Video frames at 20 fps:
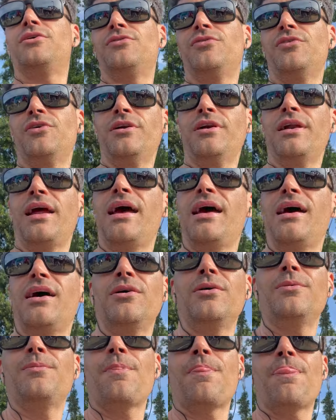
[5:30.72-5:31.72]
For now,
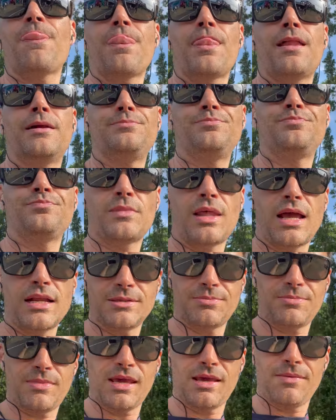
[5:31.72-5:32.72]

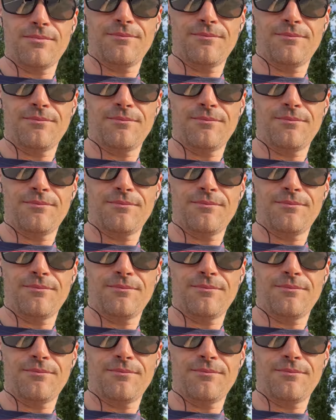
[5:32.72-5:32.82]
that's me,